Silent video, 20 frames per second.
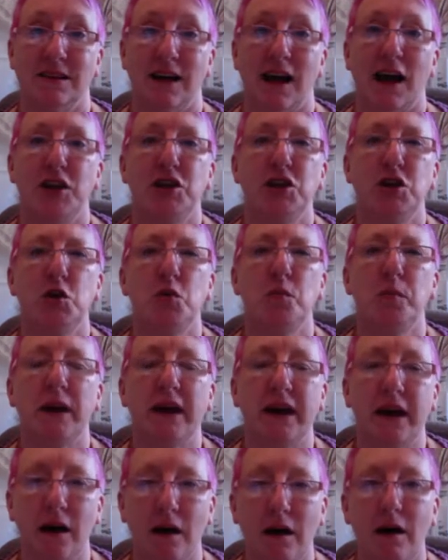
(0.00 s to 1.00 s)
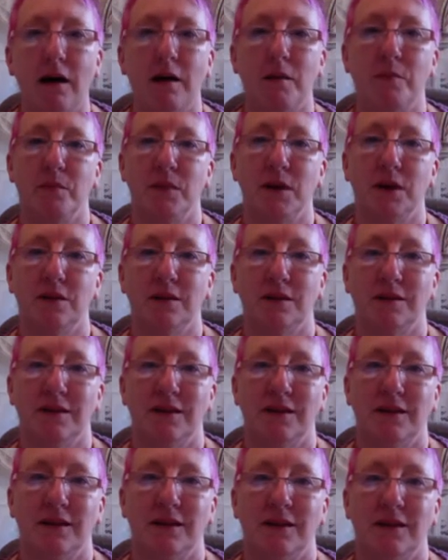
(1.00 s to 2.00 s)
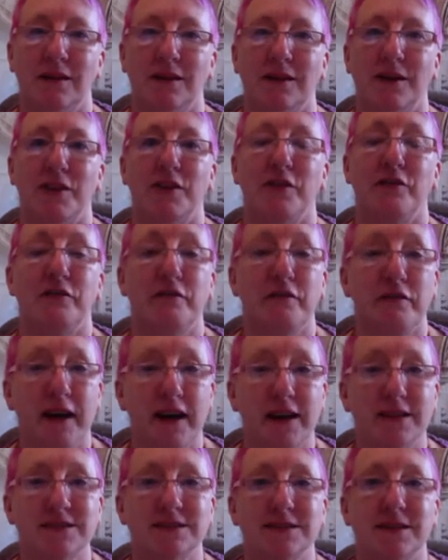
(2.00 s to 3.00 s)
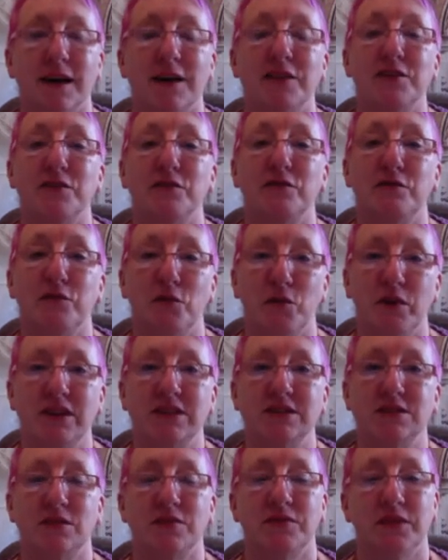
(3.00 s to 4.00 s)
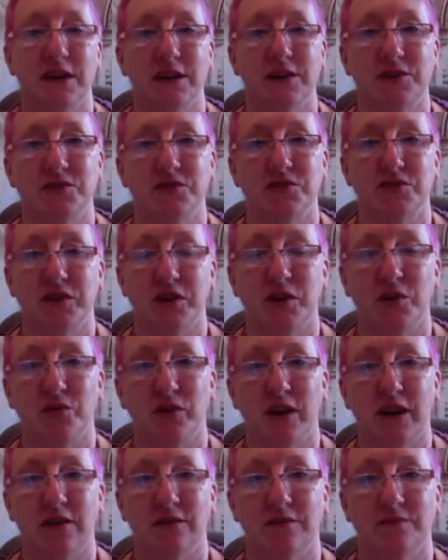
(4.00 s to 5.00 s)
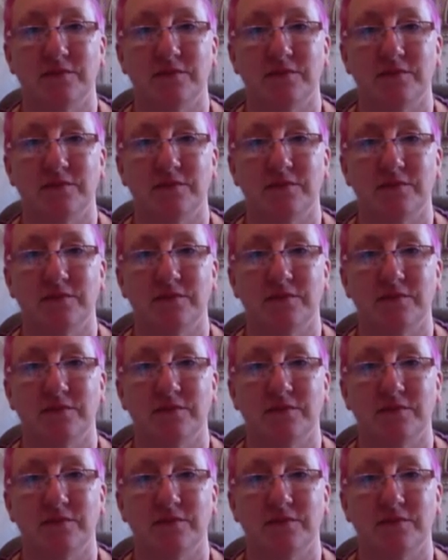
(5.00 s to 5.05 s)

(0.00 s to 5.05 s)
and you become the face and the voice of the industry you're in.